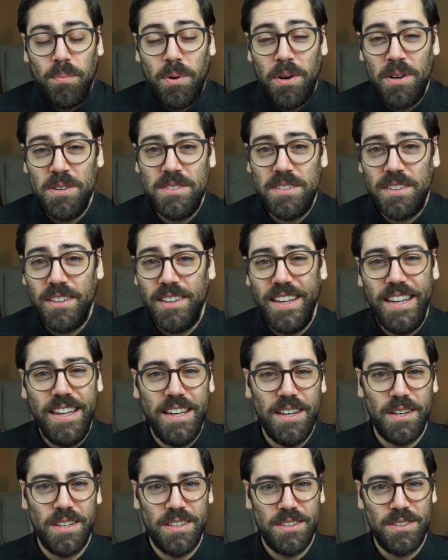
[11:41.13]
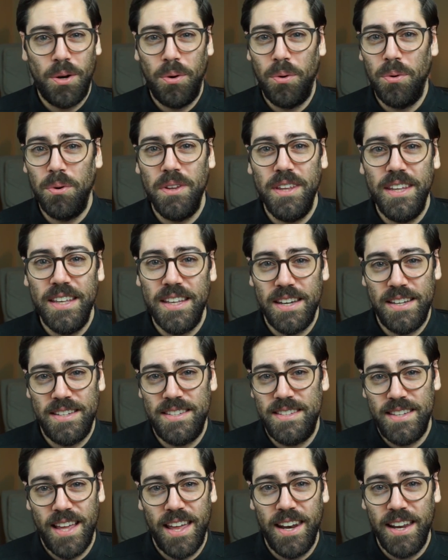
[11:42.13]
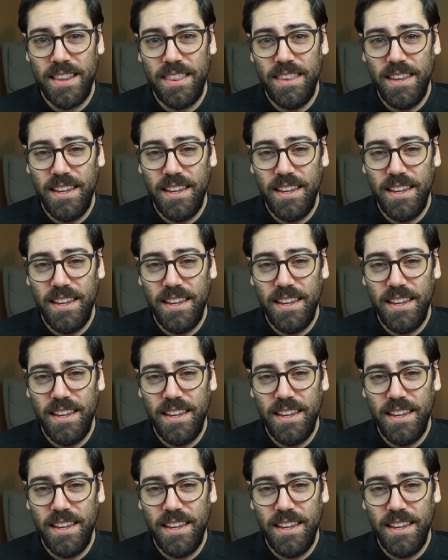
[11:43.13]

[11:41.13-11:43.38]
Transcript: Personally, totally an aesthetic